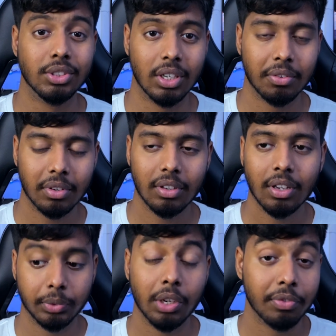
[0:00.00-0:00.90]
general.
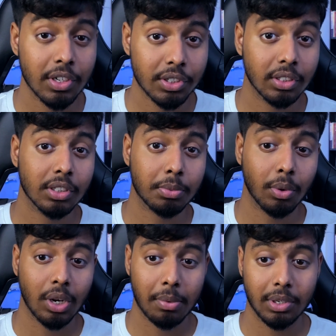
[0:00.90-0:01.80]
When you're finishing this
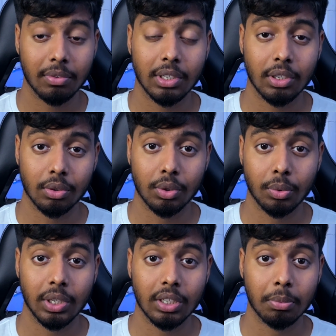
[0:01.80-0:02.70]
program and when you're
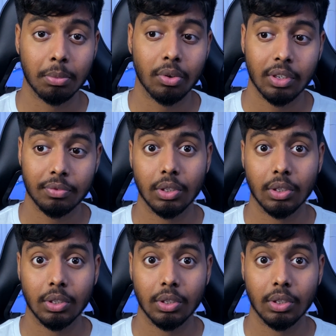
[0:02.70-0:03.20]
doing a demo reel,